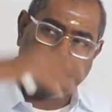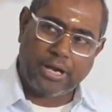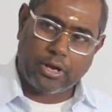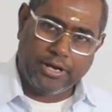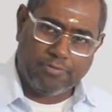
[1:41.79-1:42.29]

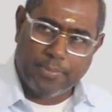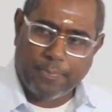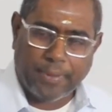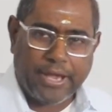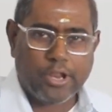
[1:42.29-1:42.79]
but it will
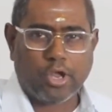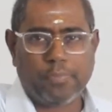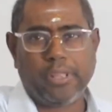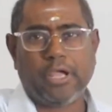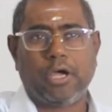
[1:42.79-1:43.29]
be paid
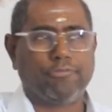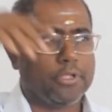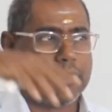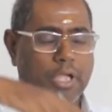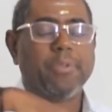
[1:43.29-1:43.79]
on
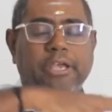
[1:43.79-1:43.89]
behalf,